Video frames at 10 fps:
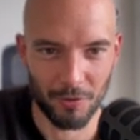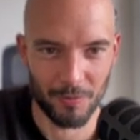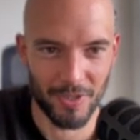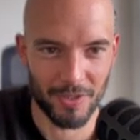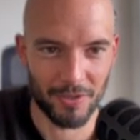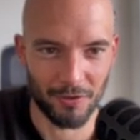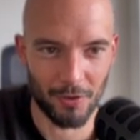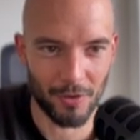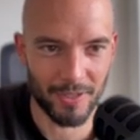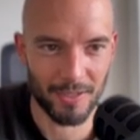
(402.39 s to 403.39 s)
objections
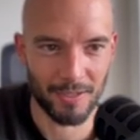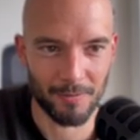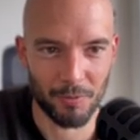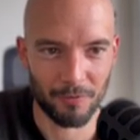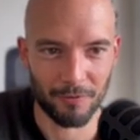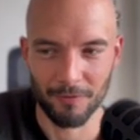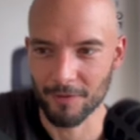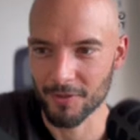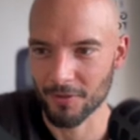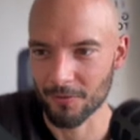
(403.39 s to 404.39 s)
early, it improves
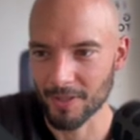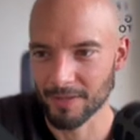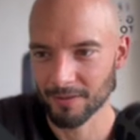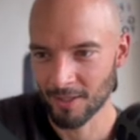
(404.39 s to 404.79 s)
conversion rate.